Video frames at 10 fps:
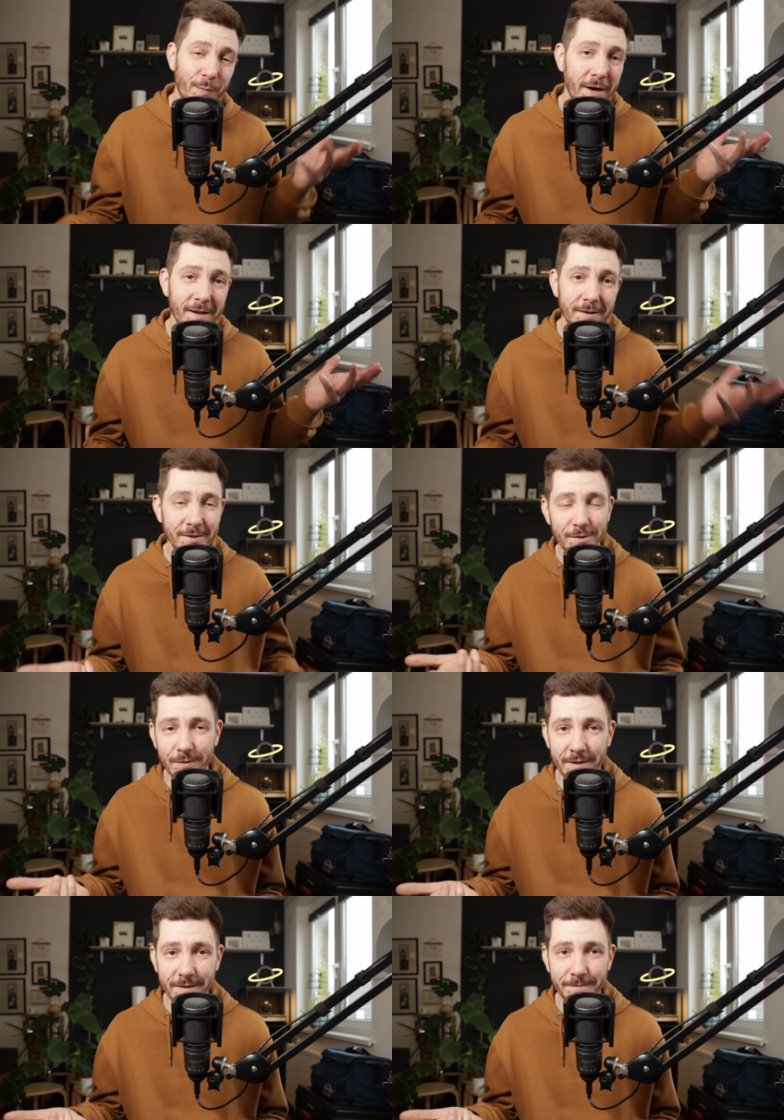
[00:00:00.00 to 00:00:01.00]
break your
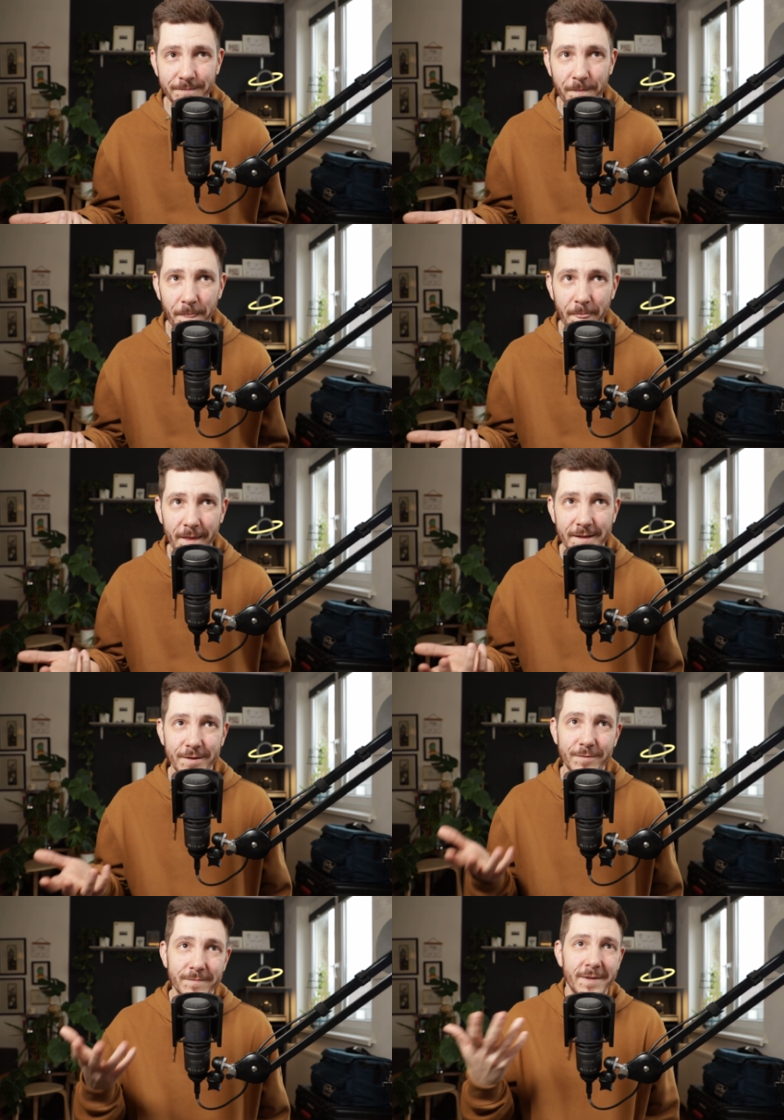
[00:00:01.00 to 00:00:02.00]
story.
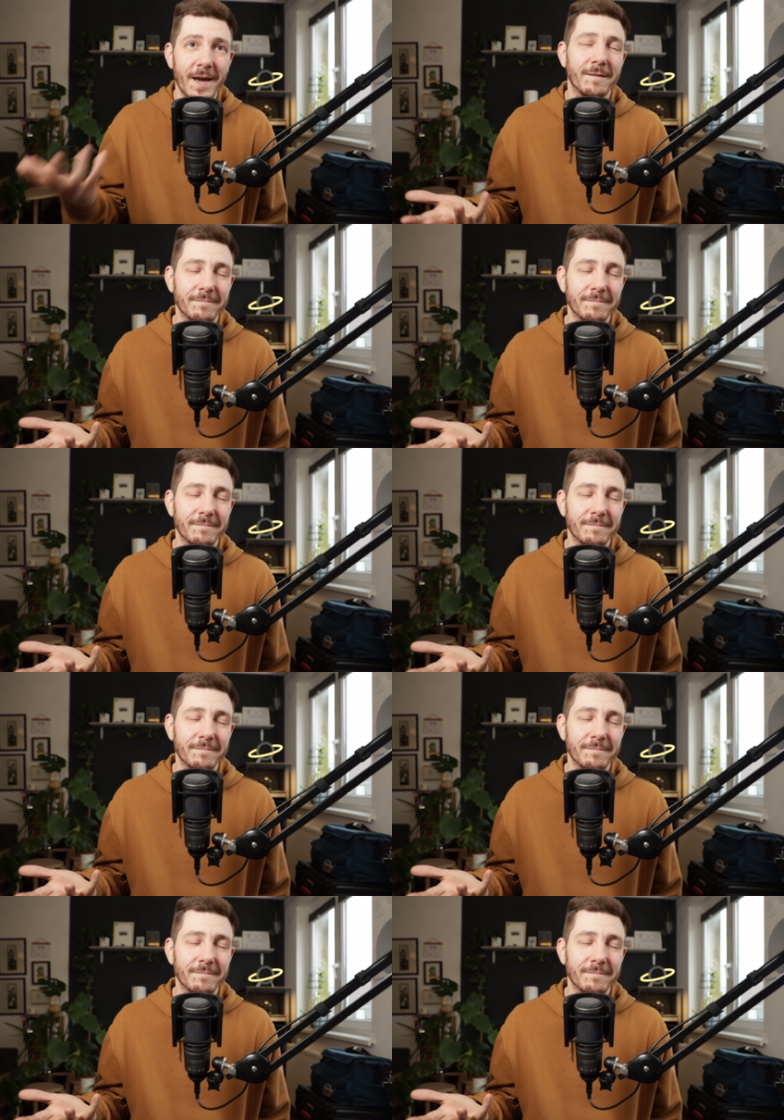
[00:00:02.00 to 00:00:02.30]
So yeah,